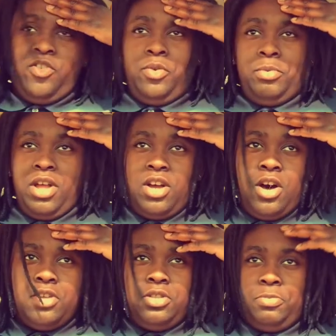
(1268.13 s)
everyone, but I
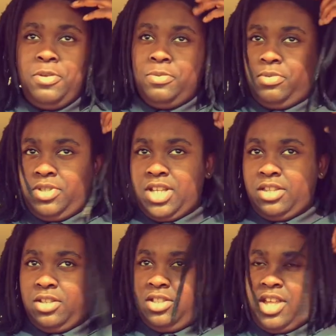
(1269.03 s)
called the people because I
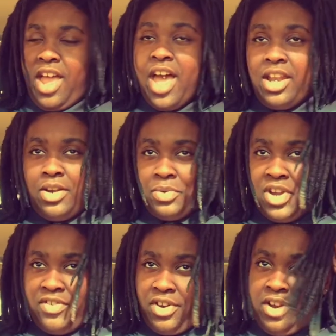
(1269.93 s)
thought that they had it or
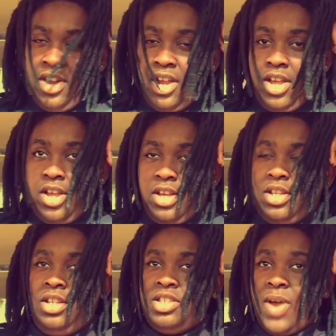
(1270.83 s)
whatever.
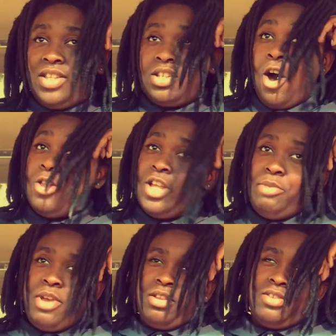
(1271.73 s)
So I had to call the
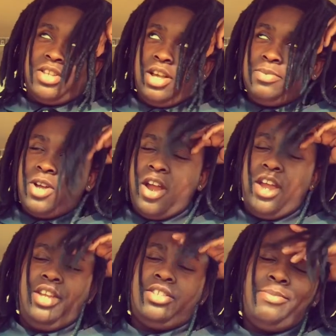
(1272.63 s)
lady back, and I was like, I'm
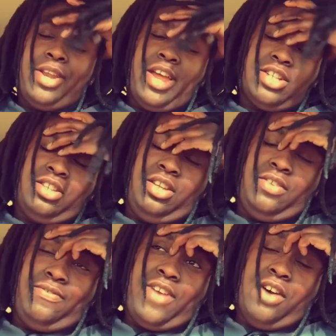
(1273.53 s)
sorry, somebody
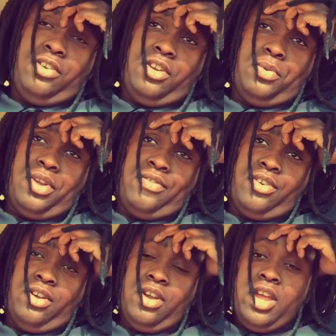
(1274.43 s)
actually found it or
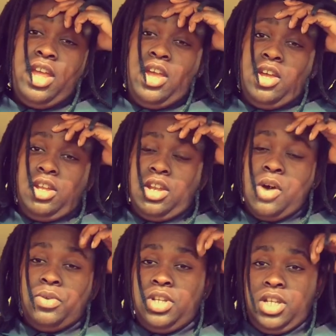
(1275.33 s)
whatever.
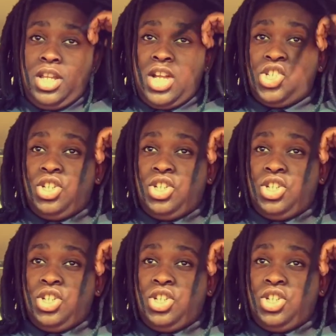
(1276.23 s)
Knowing that